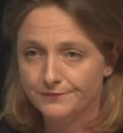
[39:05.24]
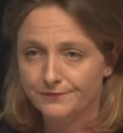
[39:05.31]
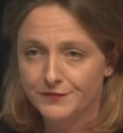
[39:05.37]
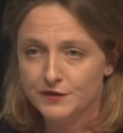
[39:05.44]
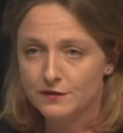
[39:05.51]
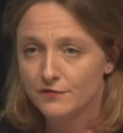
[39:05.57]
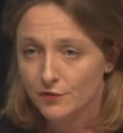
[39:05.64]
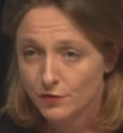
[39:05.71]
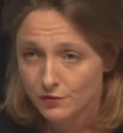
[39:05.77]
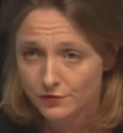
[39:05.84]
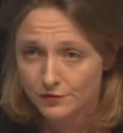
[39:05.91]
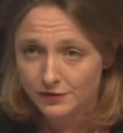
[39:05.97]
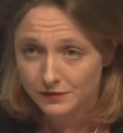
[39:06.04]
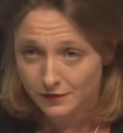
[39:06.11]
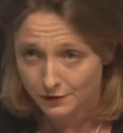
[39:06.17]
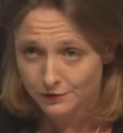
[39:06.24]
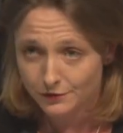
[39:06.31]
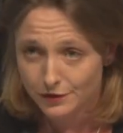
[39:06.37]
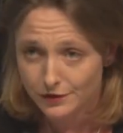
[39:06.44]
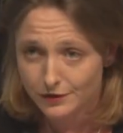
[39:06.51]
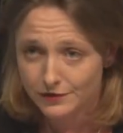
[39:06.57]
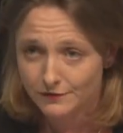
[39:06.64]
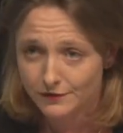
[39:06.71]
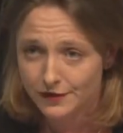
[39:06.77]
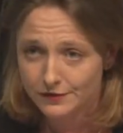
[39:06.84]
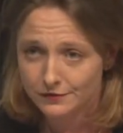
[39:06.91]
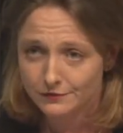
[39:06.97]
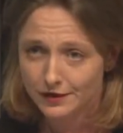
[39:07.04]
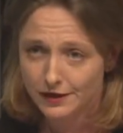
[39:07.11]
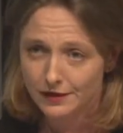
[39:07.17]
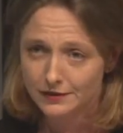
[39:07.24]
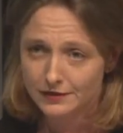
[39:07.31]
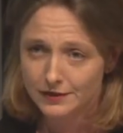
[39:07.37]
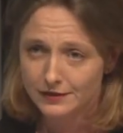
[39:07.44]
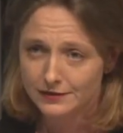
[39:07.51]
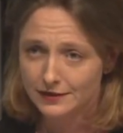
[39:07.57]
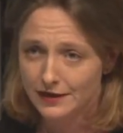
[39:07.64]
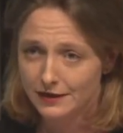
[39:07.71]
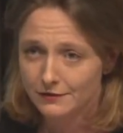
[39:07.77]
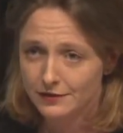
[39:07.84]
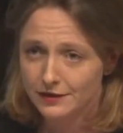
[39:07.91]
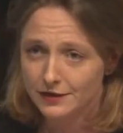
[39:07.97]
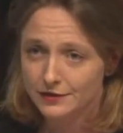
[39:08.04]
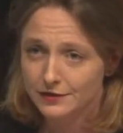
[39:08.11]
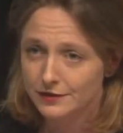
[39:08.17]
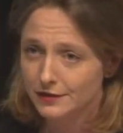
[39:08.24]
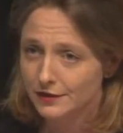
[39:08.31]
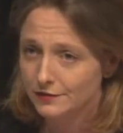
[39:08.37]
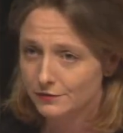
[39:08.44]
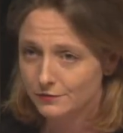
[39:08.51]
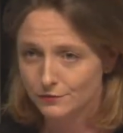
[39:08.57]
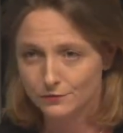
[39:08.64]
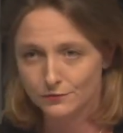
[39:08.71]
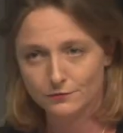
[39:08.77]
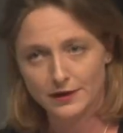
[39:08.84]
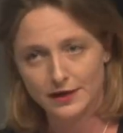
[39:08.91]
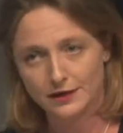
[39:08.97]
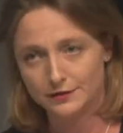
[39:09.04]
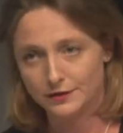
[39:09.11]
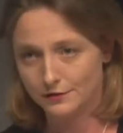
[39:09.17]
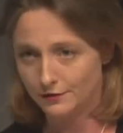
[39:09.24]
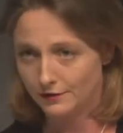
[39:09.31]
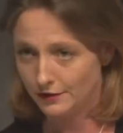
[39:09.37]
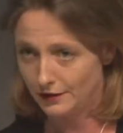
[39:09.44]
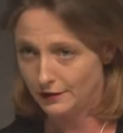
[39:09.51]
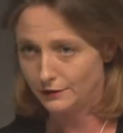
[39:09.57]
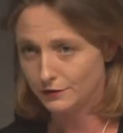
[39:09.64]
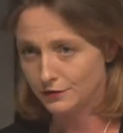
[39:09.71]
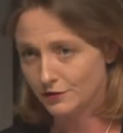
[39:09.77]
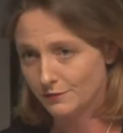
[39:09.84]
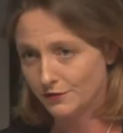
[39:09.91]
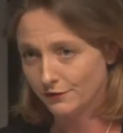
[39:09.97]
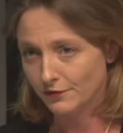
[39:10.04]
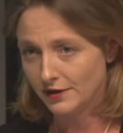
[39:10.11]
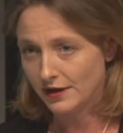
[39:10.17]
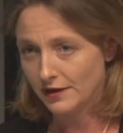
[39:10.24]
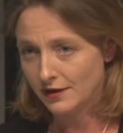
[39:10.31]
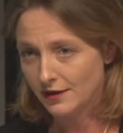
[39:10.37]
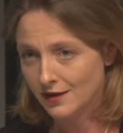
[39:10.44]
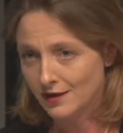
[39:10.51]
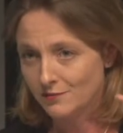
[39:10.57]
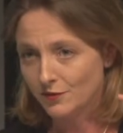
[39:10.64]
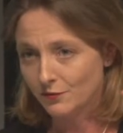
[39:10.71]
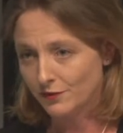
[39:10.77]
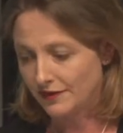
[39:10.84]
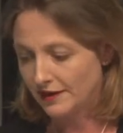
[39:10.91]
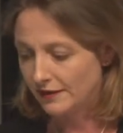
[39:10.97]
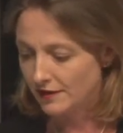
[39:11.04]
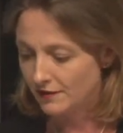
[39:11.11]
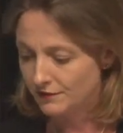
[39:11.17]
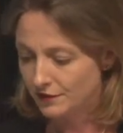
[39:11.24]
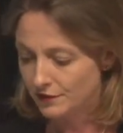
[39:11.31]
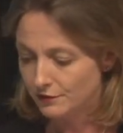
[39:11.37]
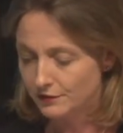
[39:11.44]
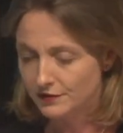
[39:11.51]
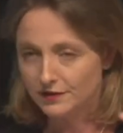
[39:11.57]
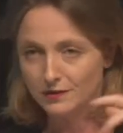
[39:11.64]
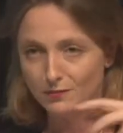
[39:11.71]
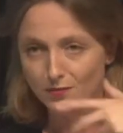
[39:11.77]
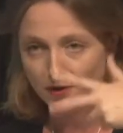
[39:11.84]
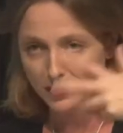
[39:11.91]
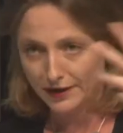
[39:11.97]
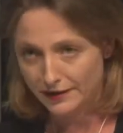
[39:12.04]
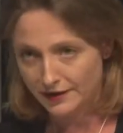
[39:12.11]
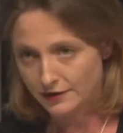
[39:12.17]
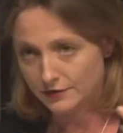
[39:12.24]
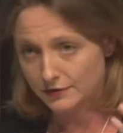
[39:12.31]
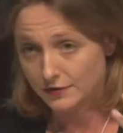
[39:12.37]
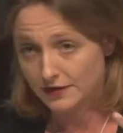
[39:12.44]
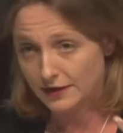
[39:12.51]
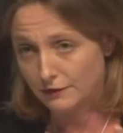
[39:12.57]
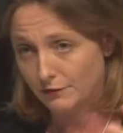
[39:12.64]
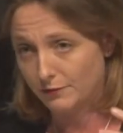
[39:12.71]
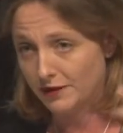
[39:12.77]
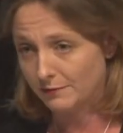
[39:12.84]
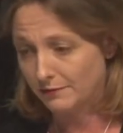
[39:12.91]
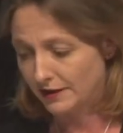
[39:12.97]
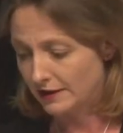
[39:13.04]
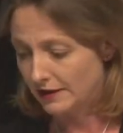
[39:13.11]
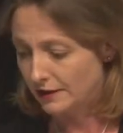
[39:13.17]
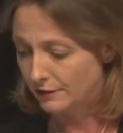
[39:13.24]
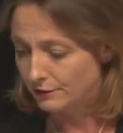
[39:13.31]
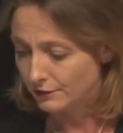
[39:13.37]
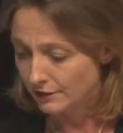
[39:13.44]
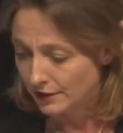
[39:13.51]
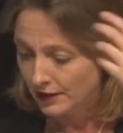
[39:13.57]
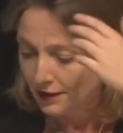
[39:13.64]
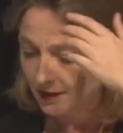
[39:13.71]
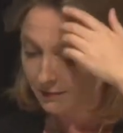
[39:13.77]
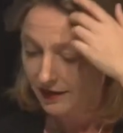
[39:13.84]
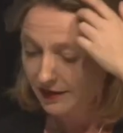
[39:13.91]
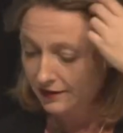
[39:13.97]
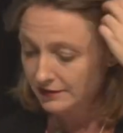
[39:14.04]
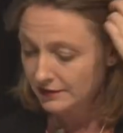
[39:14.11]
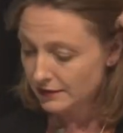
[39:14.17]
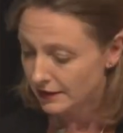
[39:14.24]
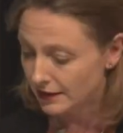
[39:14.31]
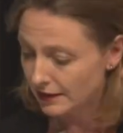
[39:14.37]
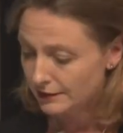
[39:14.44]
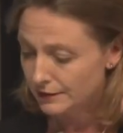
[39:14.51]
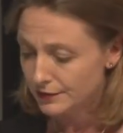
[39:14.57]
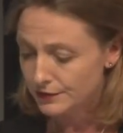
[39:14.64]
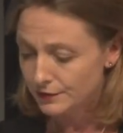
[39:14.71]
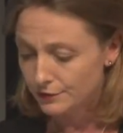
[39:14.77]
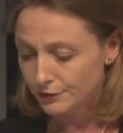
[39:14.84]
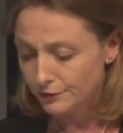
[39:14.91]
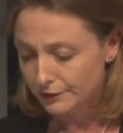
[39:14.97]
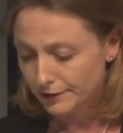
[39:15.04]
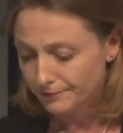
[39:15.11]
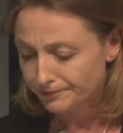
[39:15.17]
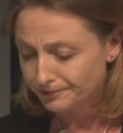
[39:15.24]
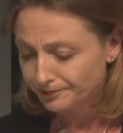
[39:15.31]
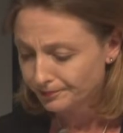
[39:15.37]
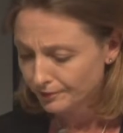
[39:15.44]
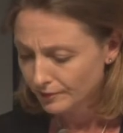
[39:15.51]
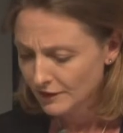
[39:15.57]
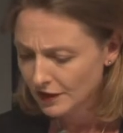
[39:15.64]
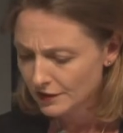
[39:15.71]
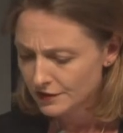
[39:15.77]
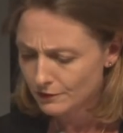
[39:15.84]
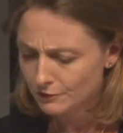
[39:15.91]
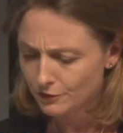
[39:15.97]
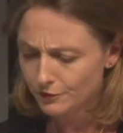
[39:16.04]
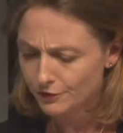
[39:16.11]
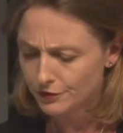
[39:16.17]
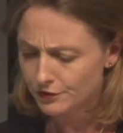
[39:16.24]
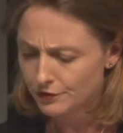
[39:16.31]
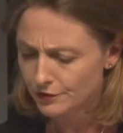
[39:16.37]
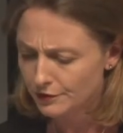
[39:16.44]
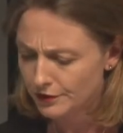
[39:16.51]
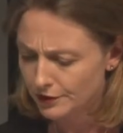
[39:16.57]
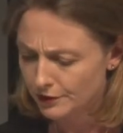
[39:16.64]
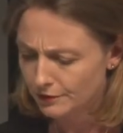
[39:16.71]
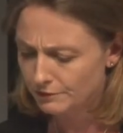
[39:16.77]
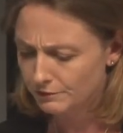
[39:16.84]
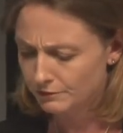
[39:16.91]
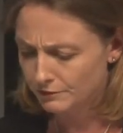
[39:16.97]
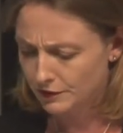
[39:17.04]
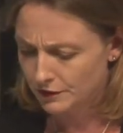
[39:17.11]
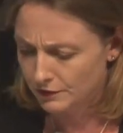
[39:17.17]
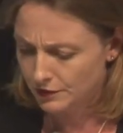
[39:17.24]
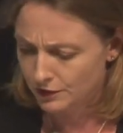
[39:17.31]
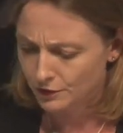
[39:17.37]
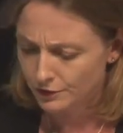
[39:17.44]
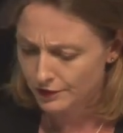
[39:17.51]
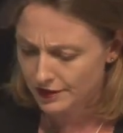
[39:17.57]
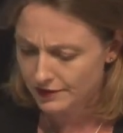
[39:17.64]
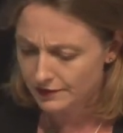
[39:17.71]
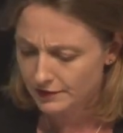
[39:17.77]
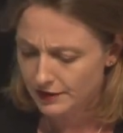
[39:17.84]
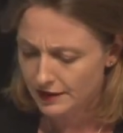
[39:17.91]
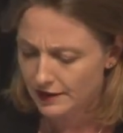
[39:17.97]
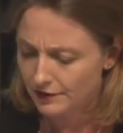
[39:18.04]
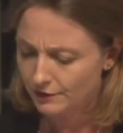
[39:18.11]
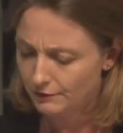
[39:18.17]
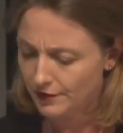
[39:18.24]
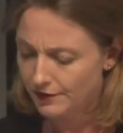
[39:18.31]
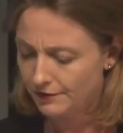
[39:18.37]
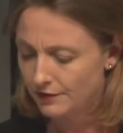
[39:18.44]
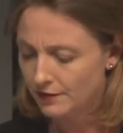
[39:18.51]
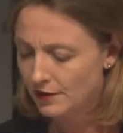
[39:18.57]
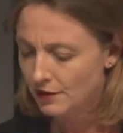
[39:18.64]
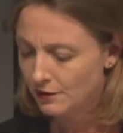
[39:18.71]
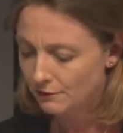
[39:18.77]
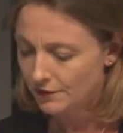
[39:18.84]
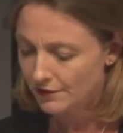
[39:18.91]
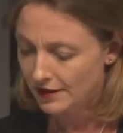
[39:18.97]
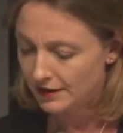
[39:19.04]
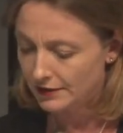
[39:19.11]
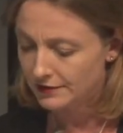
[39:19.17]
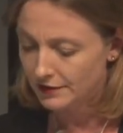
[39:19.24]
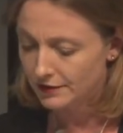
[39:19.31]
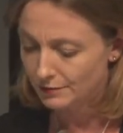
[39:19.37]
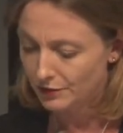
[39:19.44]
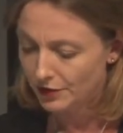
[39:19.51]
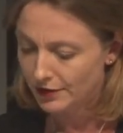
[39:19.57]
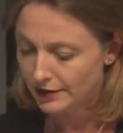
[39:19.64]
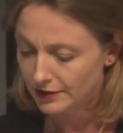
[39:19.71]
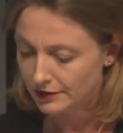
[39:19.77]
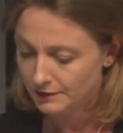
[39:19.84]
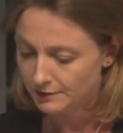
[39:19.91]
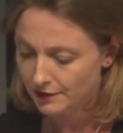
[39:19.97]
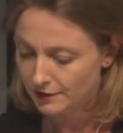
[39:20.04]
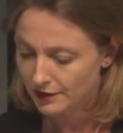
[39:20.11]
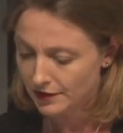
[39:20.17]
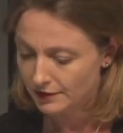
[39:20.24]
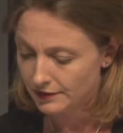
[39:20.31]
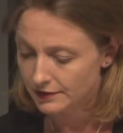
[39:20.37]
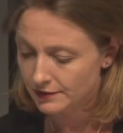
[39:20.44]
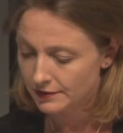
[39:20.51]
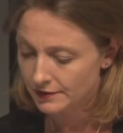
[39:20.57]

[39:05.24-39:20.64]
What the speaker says: So of course, the good news for this audience is that heritage is always, you know, like in the top 3, but what they love to do is combine that, as I was saying, with public art or parks and gardens or some World War II, you know, stories together with that as a combined experience.